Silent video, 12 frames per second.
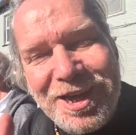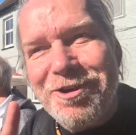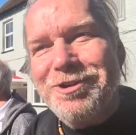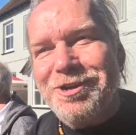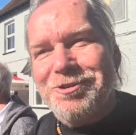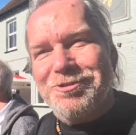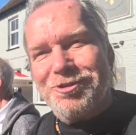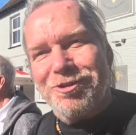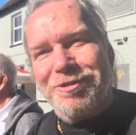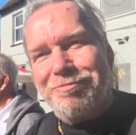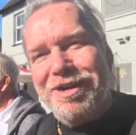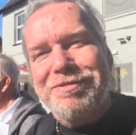the owner who
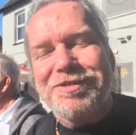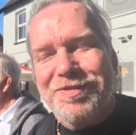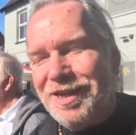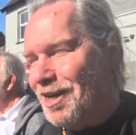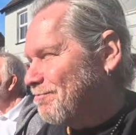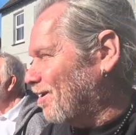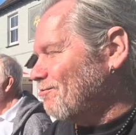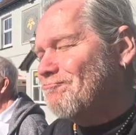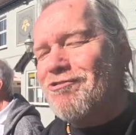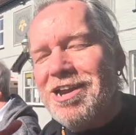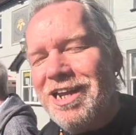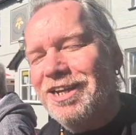saw a previous video of mine.
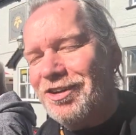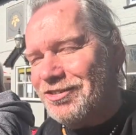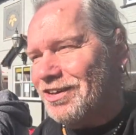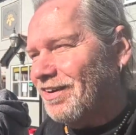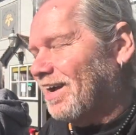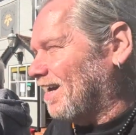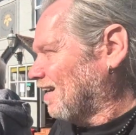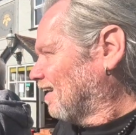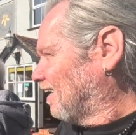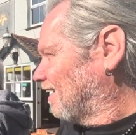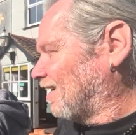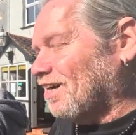Really nice guy.
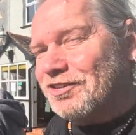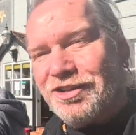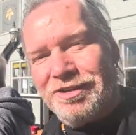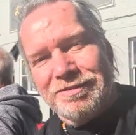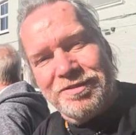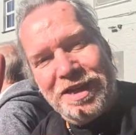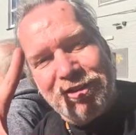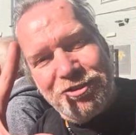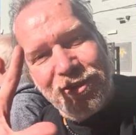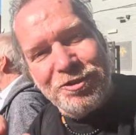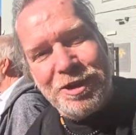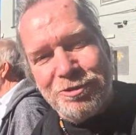So thanks,
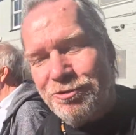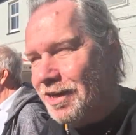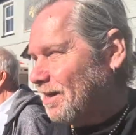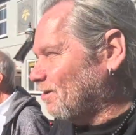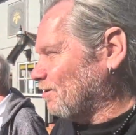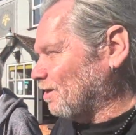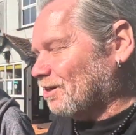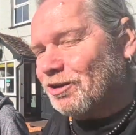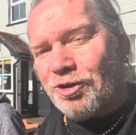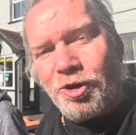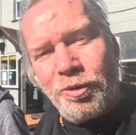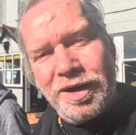John. That was really
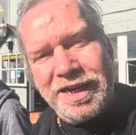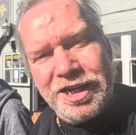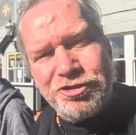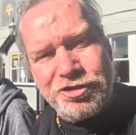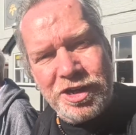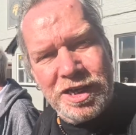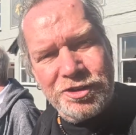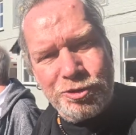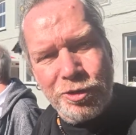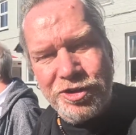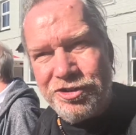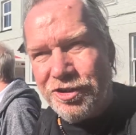cool
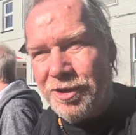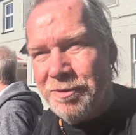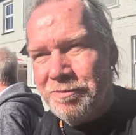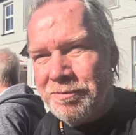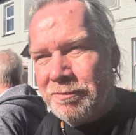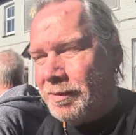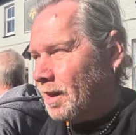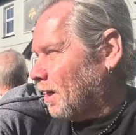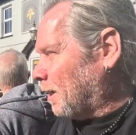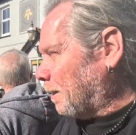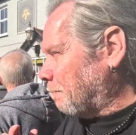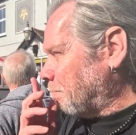talking to you.
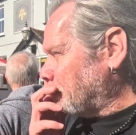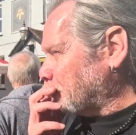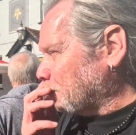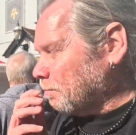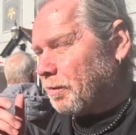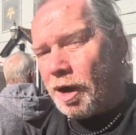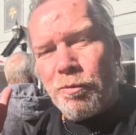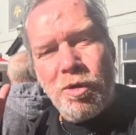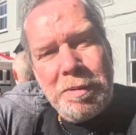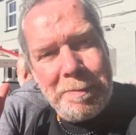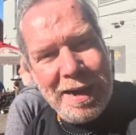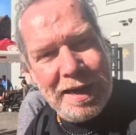But I
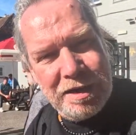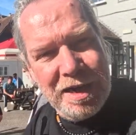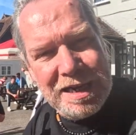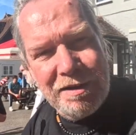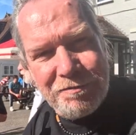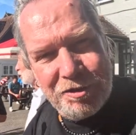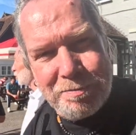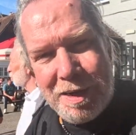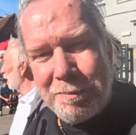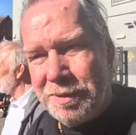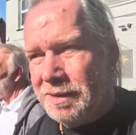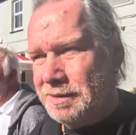will be back. I love this
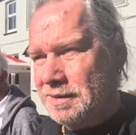pub.